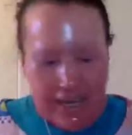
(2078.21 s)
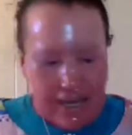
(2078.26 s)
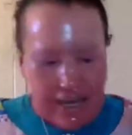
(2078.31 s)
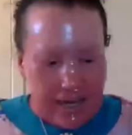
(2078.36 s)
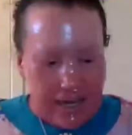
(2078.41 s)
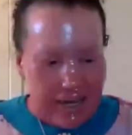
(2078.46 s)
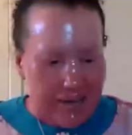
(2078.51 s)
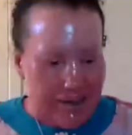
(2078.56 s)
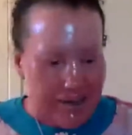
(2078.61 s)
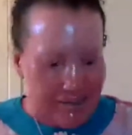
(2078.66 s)

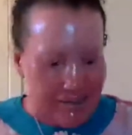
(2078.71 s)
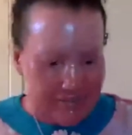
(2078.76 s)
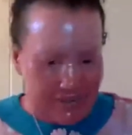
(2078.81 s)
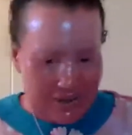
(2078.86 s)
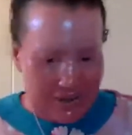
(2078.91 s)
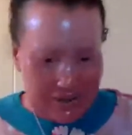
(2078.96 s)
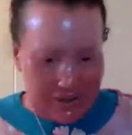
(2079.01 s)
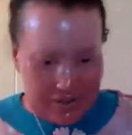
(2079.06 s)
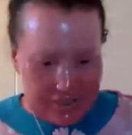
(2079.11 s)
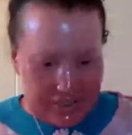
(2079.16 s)
I've
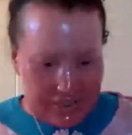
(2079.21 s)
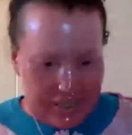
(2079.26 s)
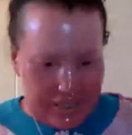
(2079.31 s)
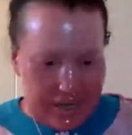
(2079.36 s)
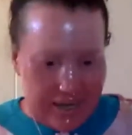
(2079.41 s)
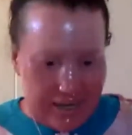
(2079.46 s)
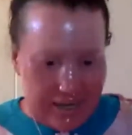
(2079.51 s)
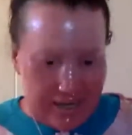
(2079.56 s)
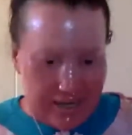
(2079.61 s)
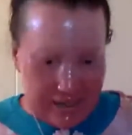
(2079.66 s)
got The
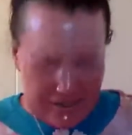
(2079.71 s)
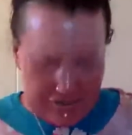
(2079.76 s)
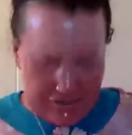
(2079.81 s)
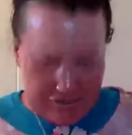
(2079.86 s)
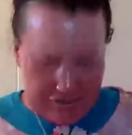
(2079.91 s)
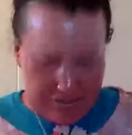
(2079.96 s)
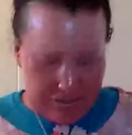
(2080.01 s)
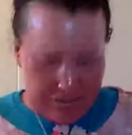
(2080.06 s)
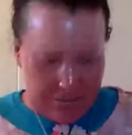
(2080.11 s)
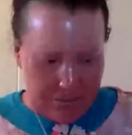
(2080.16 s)
Colour of
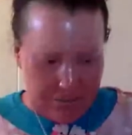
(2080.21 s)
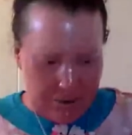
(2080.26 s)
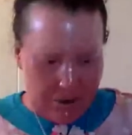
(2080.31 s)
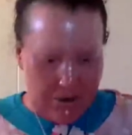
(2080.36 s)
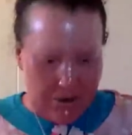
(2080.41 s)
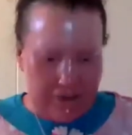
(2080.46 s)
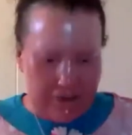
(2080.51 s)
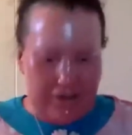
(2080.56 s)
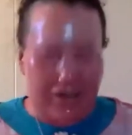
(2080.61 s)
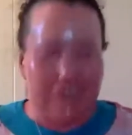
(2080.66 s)

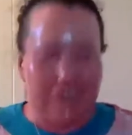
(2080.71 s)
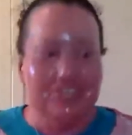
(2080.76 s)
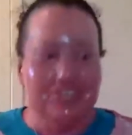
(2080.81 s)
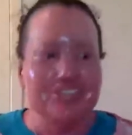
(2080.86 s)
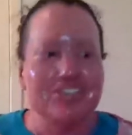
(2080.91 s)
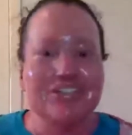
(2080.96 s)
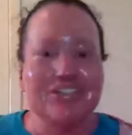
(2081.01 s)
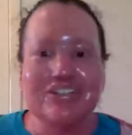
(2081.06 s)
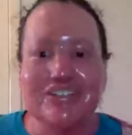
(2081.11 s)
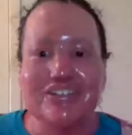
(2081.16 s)
Maroc. I've also
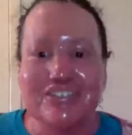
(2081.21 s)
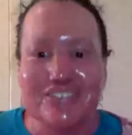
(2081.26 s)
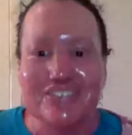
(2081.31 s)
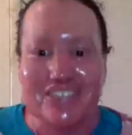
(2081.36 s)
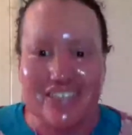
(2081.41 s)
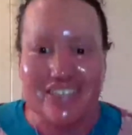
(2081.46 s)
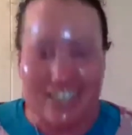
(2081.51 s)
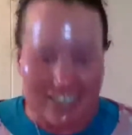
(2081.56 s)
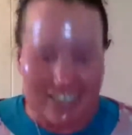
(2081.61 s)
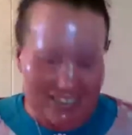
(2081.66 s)
got
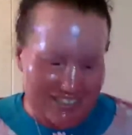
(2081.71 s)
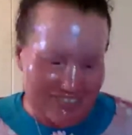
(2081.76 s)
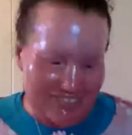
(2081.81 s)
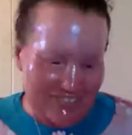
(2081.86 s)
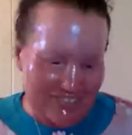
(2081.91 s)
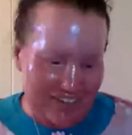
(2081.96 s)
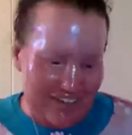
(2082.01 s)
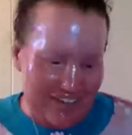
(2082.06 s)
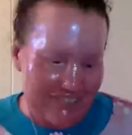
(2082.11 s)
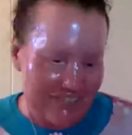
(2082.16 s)
Ottolenghi's
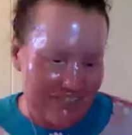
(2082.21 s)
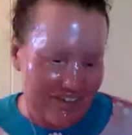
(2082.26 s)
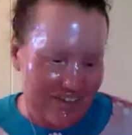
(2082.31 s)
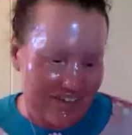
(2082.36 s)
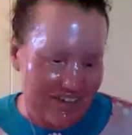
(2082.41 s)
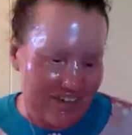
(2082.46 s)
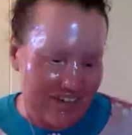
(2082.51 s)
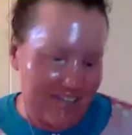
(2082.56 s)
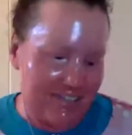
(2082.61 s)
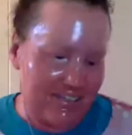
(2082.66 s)
Flavour,
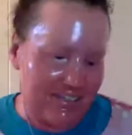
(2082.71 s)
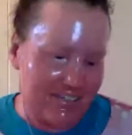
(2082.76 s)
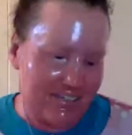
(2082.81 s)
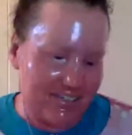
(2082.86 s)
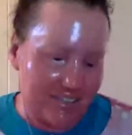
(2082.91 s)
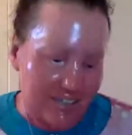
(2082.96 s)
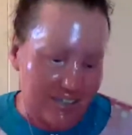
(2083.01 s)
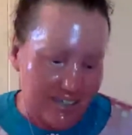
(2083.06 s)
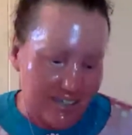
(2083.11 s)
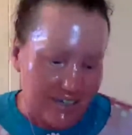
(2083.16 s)
and
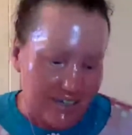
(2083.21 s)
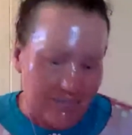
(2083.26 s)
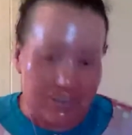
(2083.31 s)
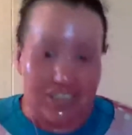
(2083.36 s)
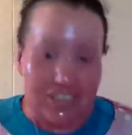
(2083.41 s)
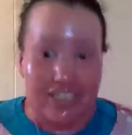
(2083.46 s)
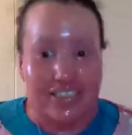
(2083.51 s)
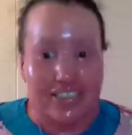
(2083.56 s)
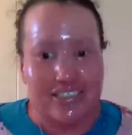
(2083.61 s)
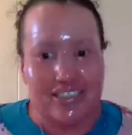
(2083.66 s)
which I
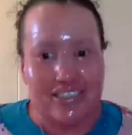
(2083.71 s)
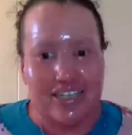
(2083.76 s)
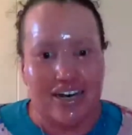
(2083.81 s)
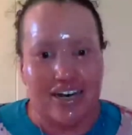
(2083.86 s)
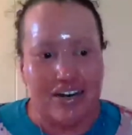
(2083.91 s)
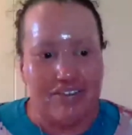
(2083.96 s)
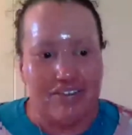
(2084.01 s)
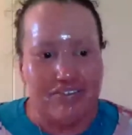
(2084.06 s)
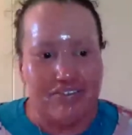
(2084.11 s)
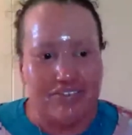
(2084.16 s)
just
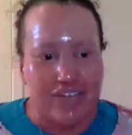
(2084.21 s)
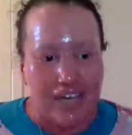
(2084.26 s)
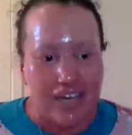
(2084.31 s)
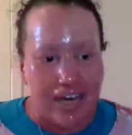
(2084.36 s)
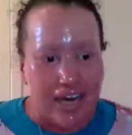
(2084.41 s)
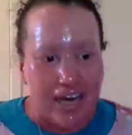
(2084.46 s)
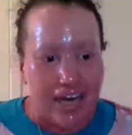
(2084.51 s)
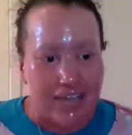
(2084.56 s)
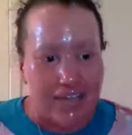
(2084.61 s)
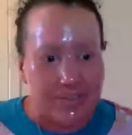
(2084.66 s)
love,
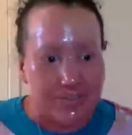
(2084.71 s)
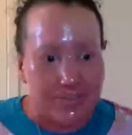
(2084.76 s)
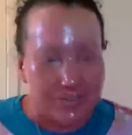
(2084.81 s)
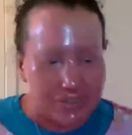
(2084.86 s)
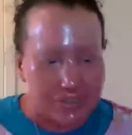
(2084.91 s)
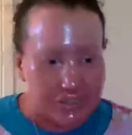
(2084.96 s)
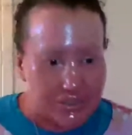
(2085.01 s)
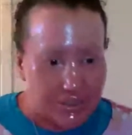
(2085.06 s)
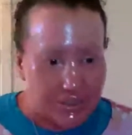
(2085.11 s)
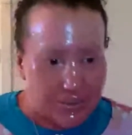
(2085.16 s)
and
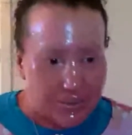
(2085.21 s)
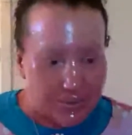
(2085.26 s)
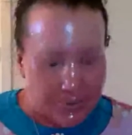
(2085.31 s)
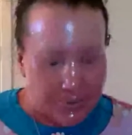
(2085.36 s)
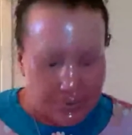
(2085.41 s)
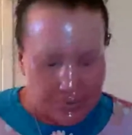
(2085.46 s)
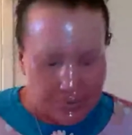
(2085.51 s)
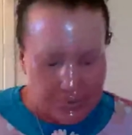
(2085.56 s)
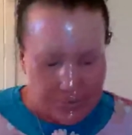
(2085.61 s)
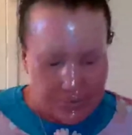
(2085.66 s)

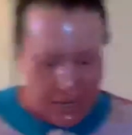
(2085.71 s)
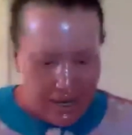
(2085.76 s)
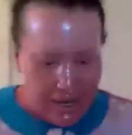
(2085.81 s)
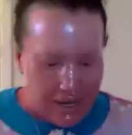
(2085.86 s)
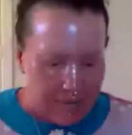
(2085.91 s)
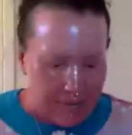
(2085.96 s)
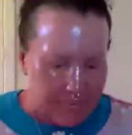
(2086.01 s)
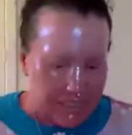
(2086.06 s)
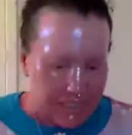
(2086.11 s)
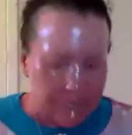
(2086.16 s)
also
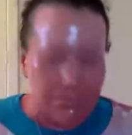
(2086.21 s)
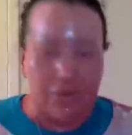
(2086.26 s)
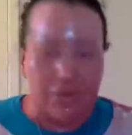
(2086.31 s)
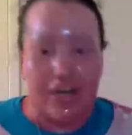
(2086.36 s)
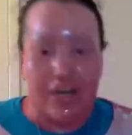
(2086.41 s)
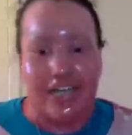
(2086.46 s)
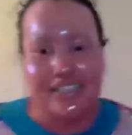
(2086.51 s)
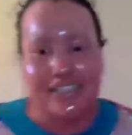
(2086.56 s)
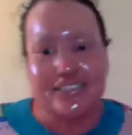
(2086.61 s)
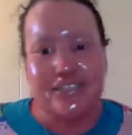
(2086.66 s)
In
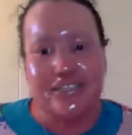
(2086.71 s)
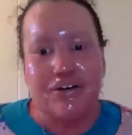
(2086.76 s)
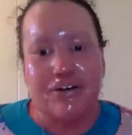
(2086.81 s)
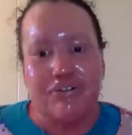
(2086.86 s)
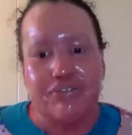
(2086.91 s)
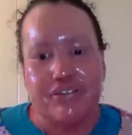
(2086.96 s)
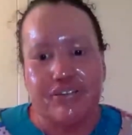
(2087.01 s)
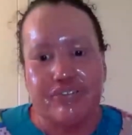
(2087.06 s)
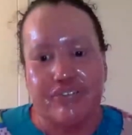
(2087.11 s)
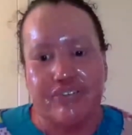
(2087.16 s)
Praise of
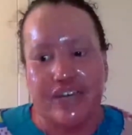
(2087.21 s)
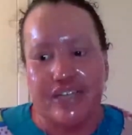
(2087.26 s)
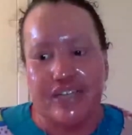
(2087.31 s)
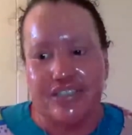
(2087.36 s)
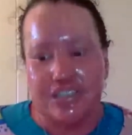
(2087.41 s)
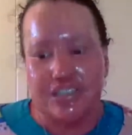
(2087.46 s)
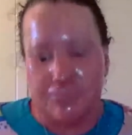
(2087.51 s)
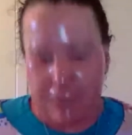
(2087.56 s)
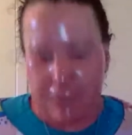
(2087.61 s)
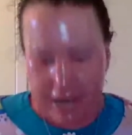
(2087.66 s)
Veg
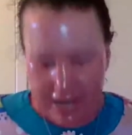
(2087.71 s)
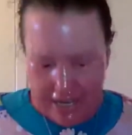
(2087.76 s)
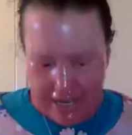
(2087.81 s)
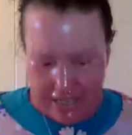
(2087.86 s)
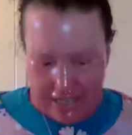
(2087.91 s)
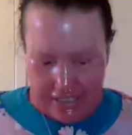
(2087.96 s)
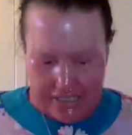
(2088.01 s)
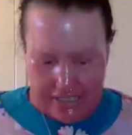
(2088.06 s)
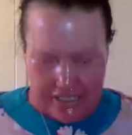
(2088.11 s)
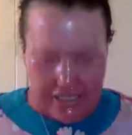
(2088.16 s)
by
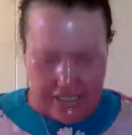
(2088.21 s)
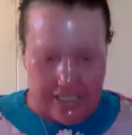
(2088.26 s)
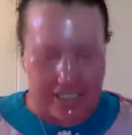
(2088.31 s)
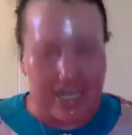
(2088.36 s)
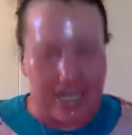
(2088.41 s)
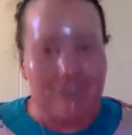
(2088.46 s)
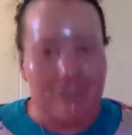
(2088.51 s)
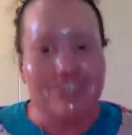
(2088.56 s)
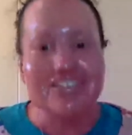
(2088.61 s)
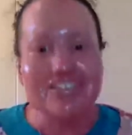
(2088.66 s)
Alice
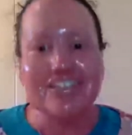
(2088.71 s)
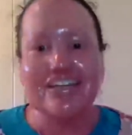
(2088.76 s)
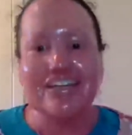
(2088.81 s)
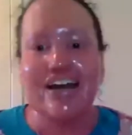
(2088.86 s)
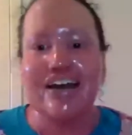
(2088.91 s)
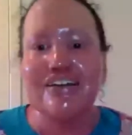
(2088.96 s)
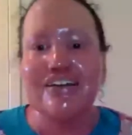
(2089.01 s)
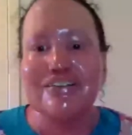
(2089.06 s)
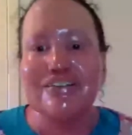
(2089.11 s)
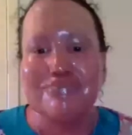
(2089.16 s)
Zelazny
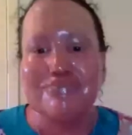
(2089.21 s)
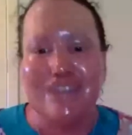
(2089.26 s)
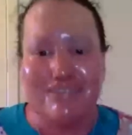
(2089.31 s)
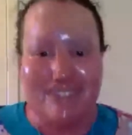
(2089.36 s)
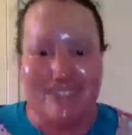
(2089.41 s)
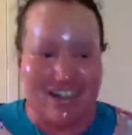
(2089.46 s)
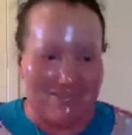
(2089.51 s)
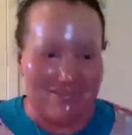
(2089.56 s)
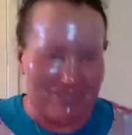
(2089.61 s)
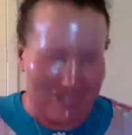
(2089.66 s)
under my
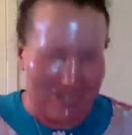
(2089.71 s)
MacBook.